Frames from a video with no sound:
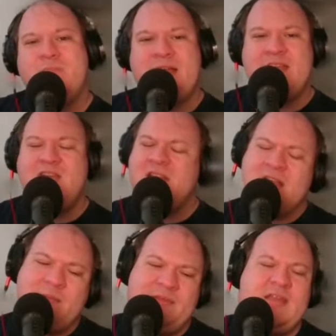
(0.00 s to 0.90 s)
But you
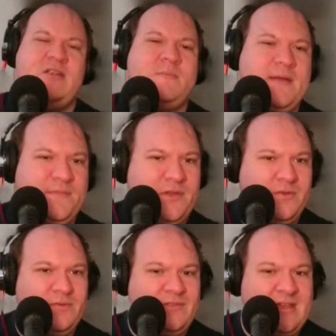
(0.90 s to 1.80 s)
didn't come to hear about
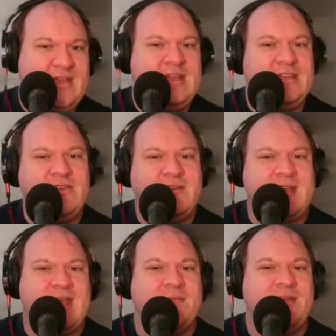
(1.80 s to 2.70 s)
those.
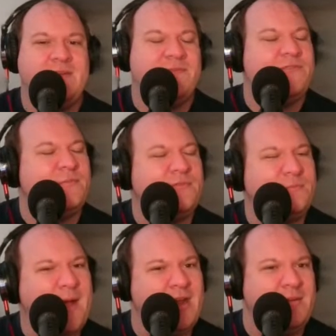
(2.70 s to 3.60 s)
You came here for some
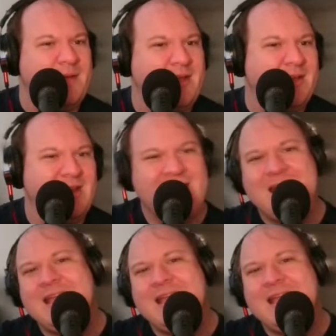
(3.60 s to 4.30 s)
Spider-Man.